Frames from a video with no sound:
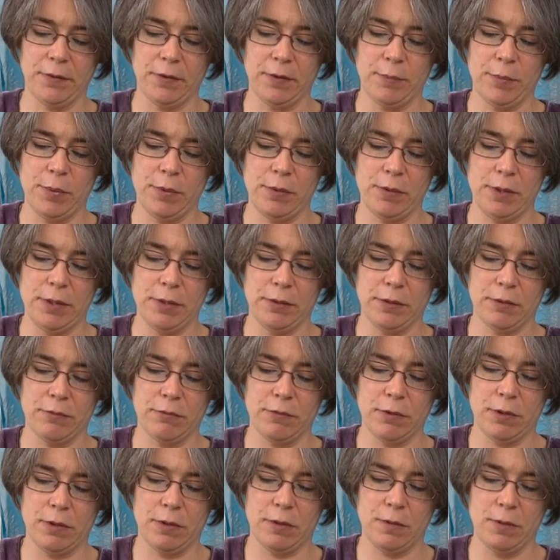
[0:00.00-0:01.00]
I pull it
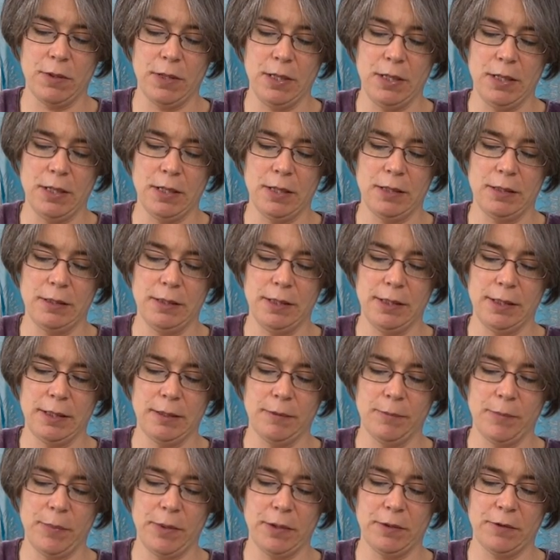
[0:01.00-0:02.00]
through, a
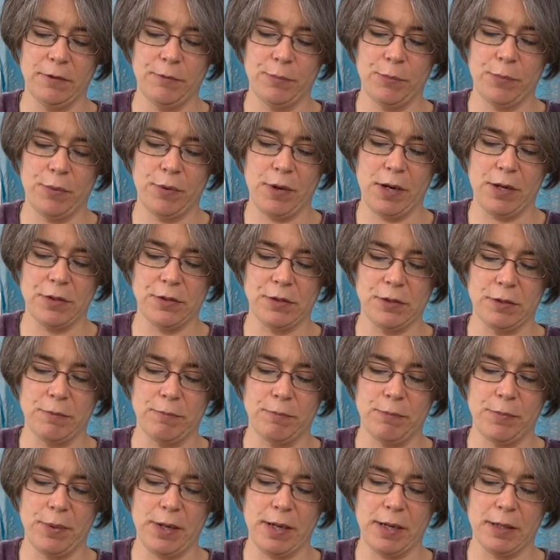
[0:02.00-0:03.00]
little bit of pressure
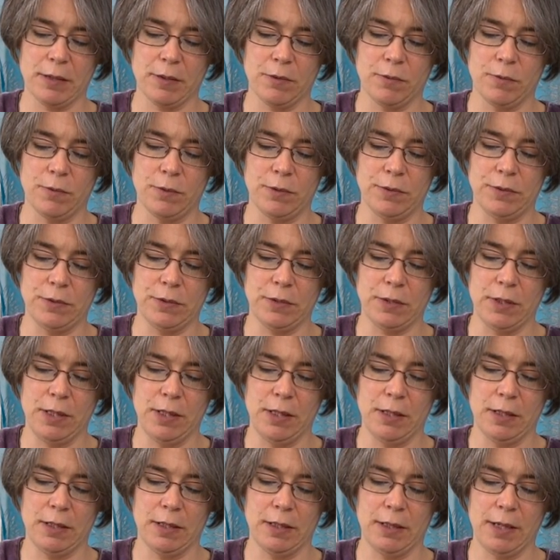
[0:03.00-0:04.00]
backwards
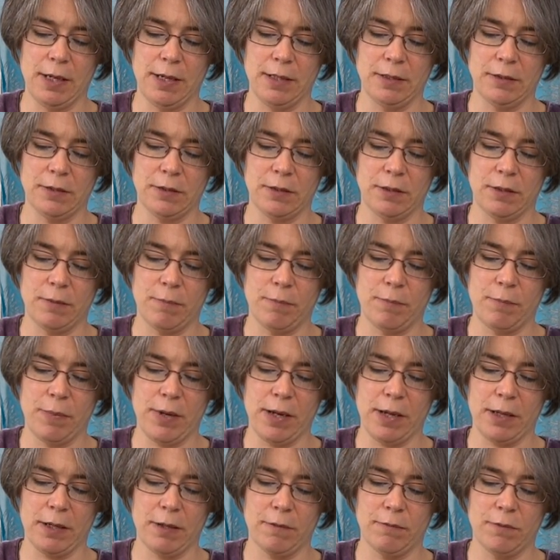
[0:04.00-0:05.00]
against the
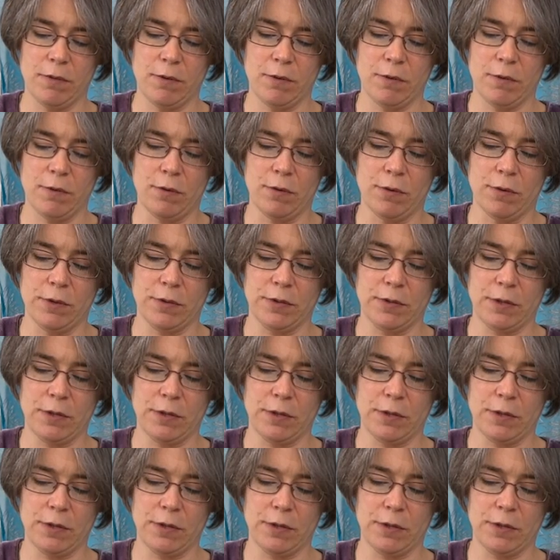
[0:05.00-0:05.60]
back of the hook,